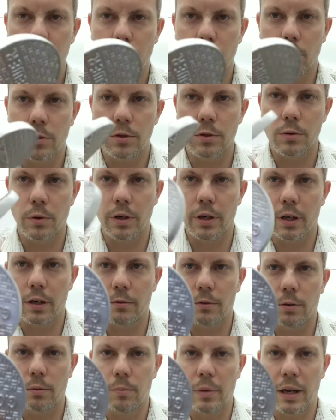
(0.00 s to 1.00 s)
or sewer
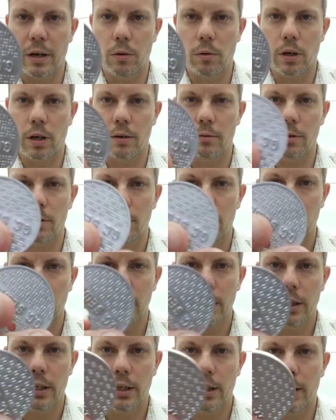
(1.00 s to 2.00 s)
cover, manhole cover.
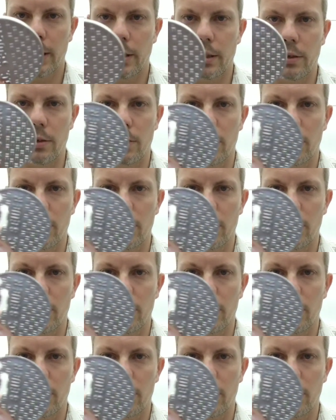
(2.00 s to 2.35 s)
And you